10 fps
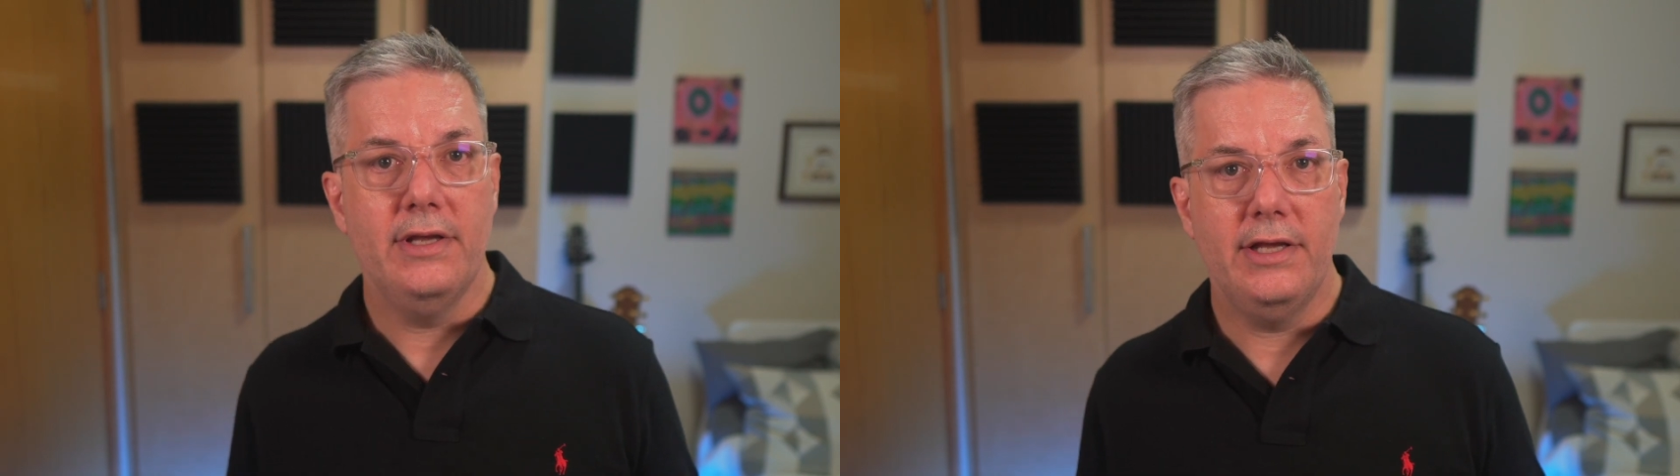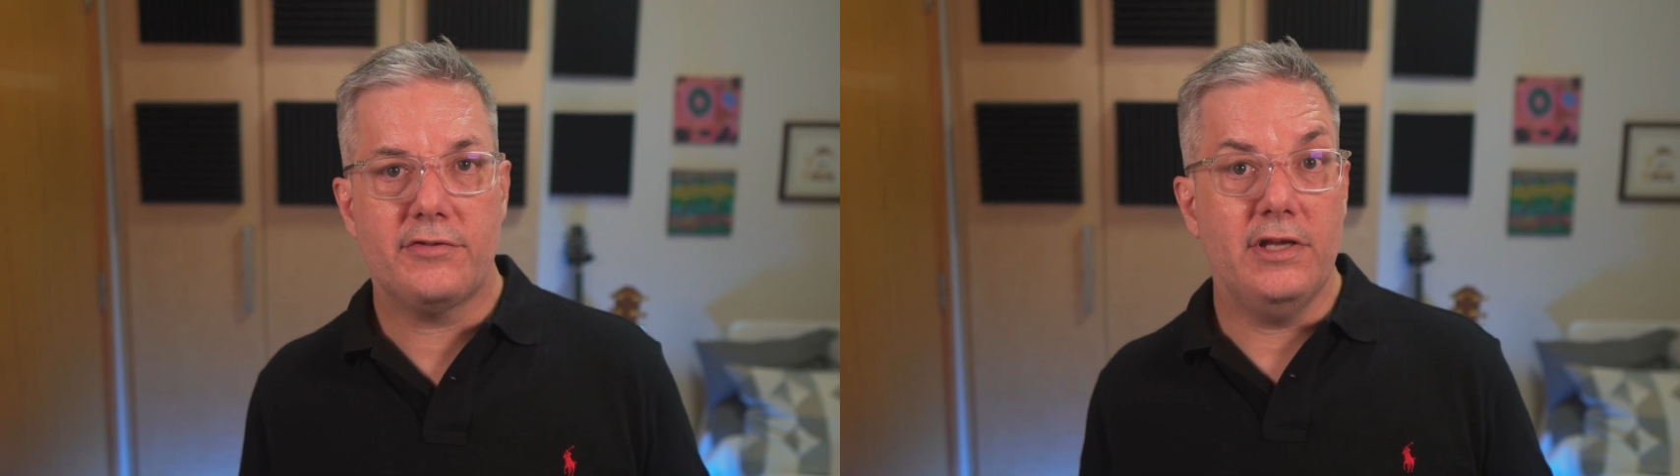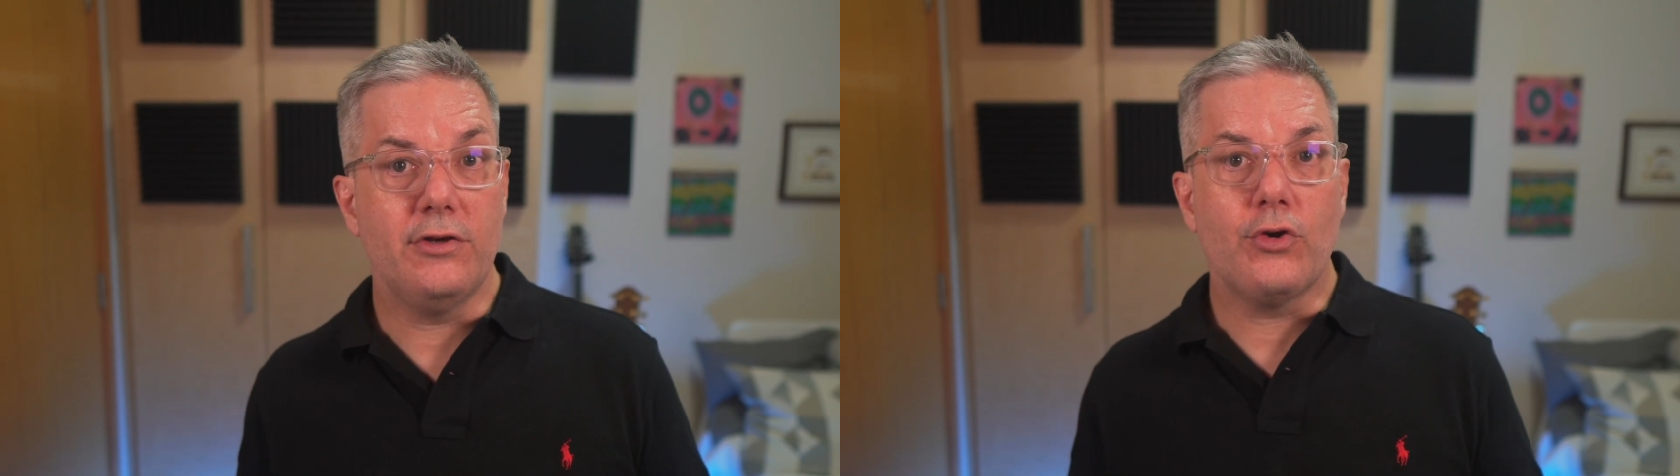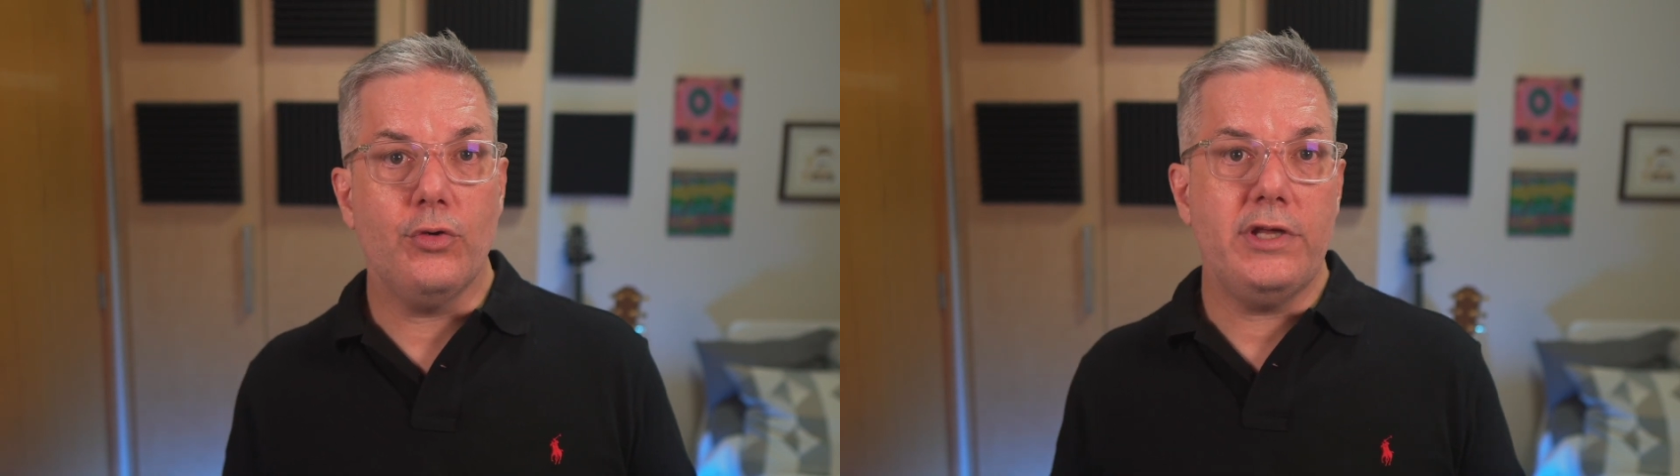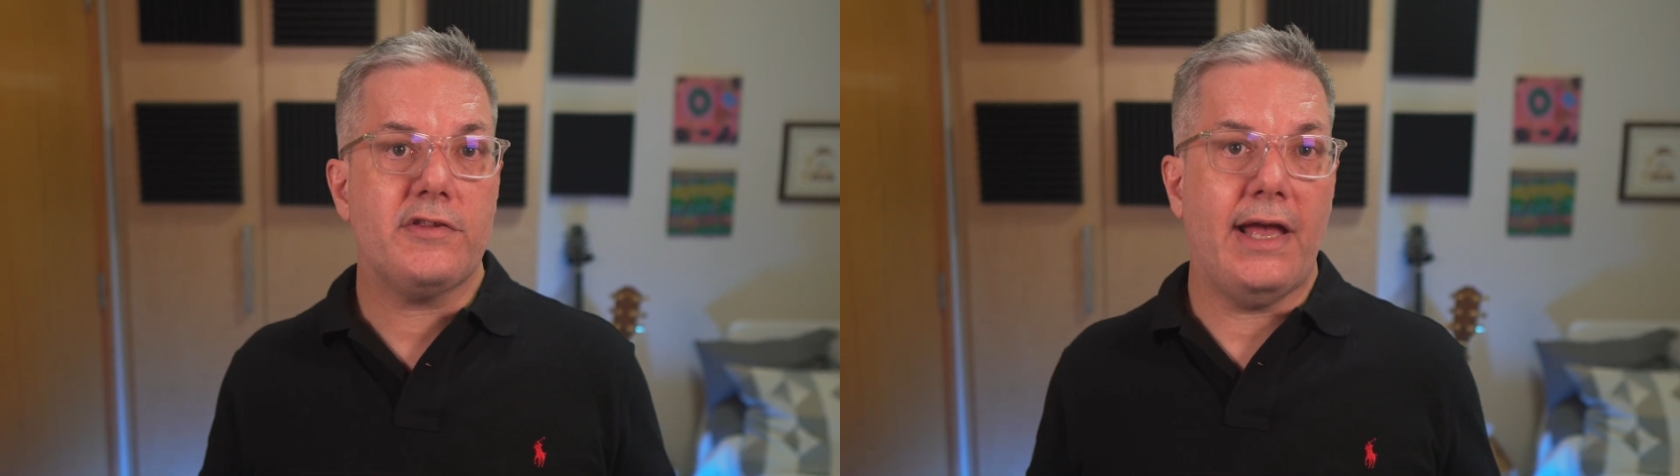It's
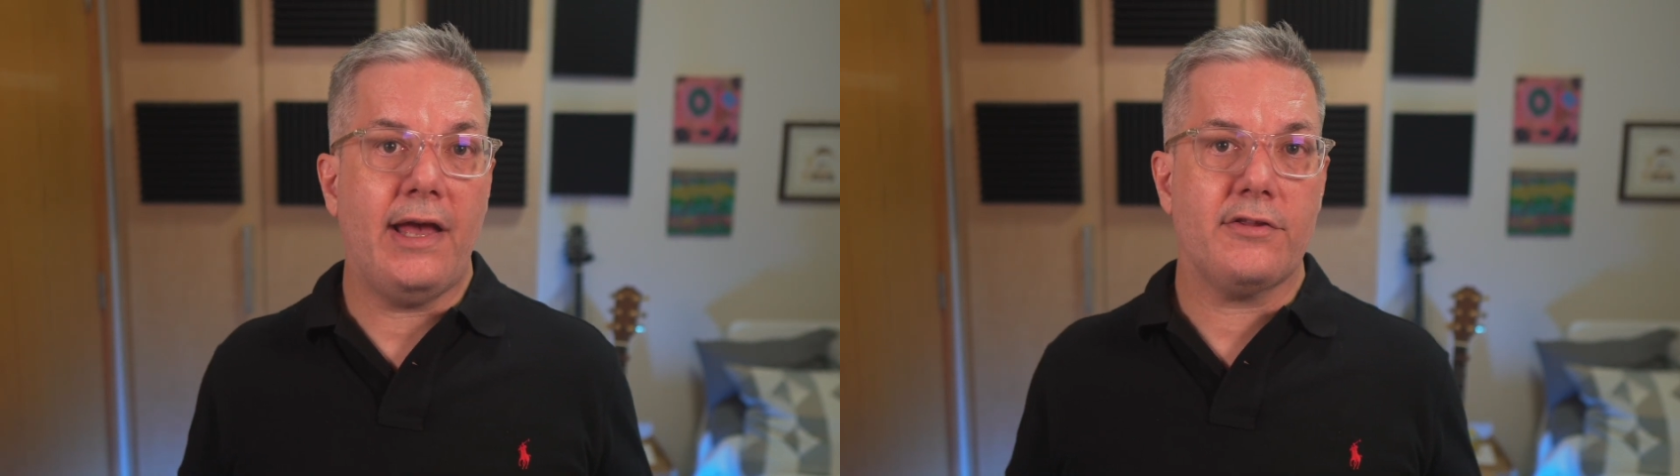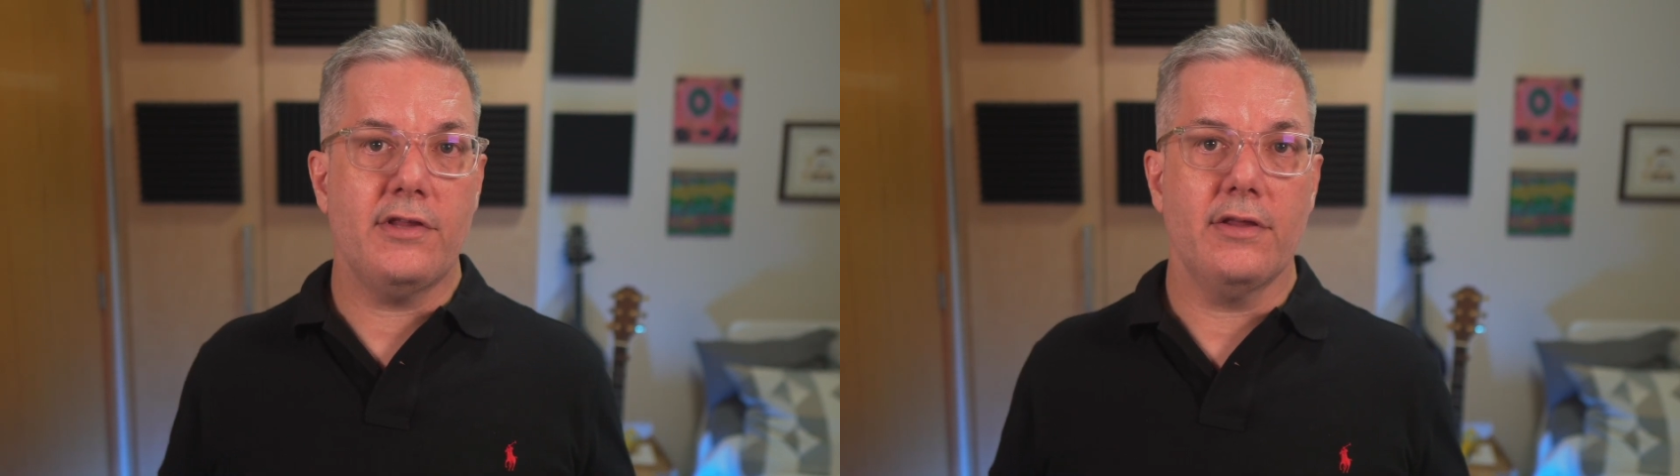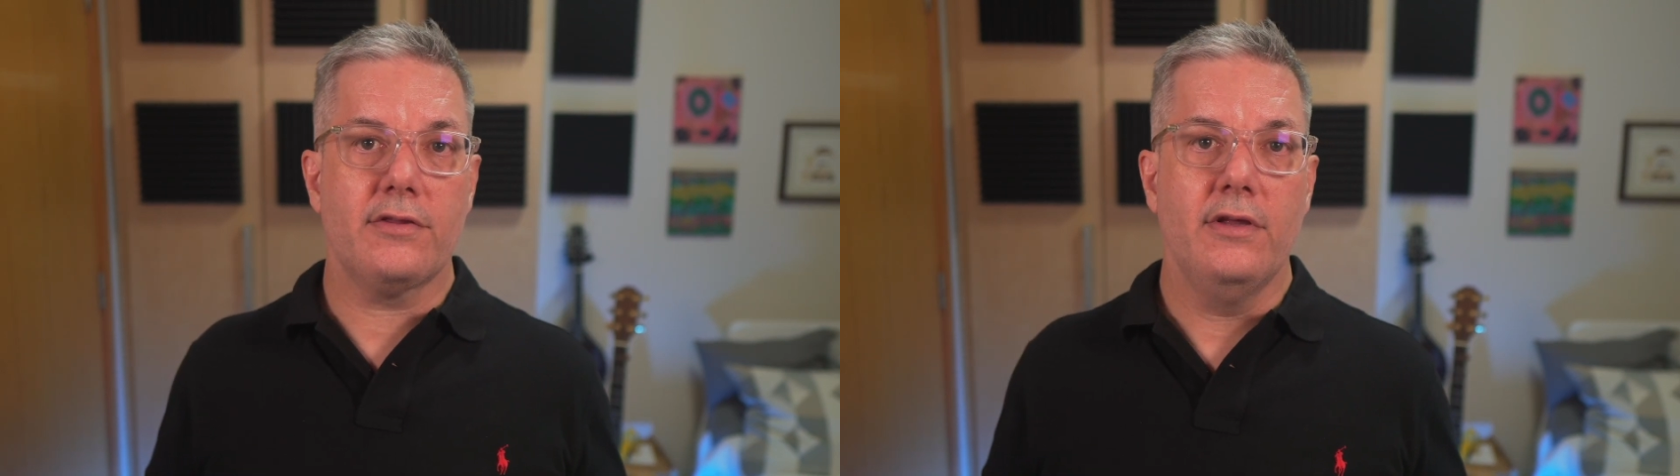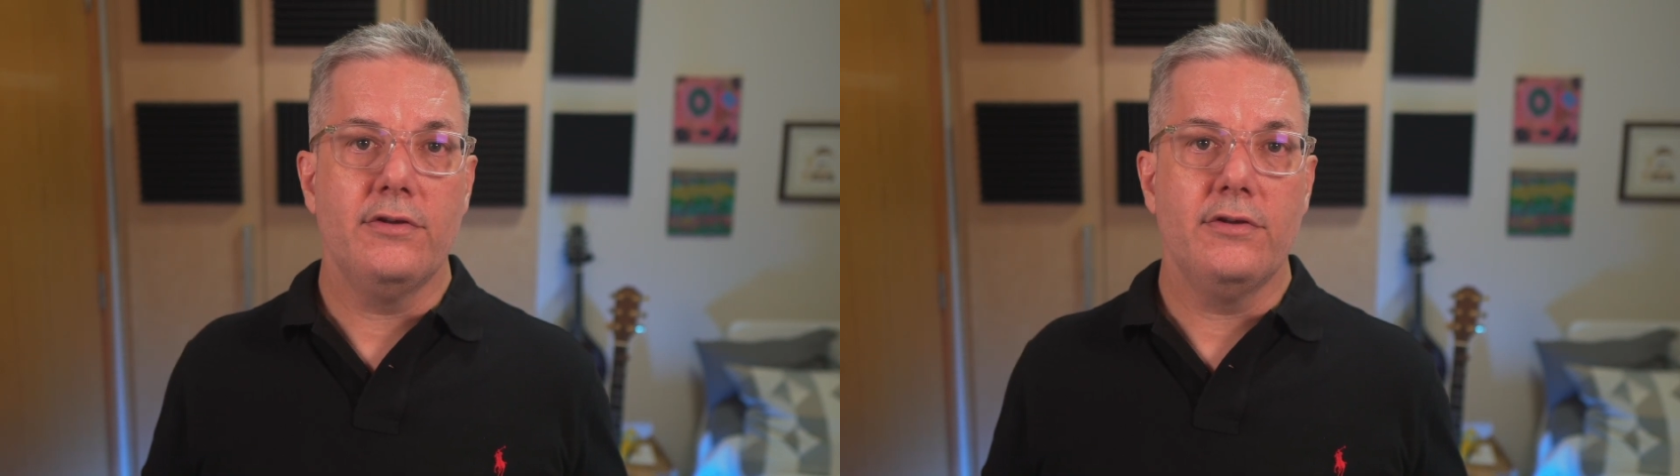increased access